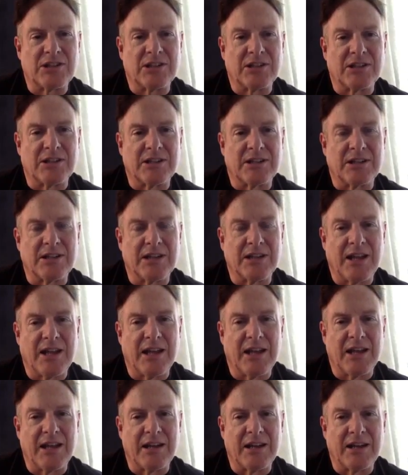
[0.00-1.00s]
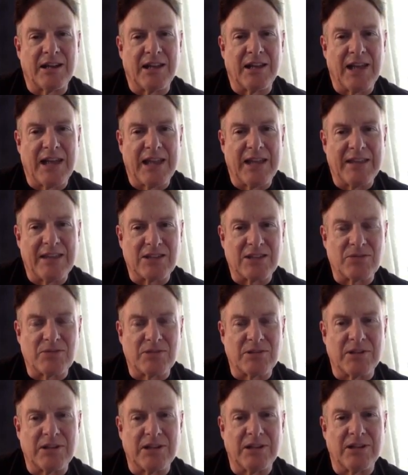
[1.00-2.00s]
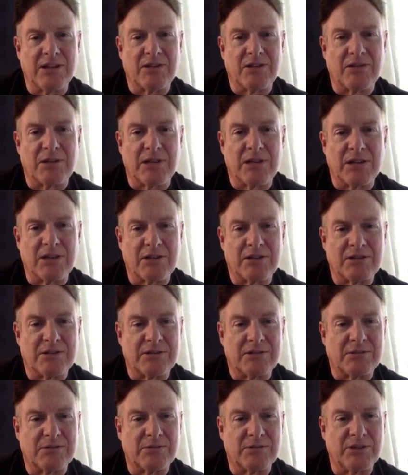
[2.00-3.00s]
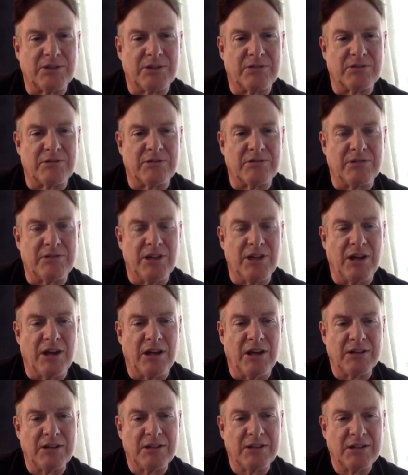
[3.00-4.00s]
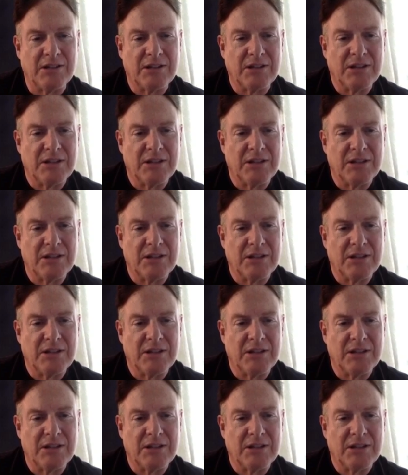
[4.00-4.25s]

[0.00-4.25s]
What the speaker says: And again, that's really critical when you're young.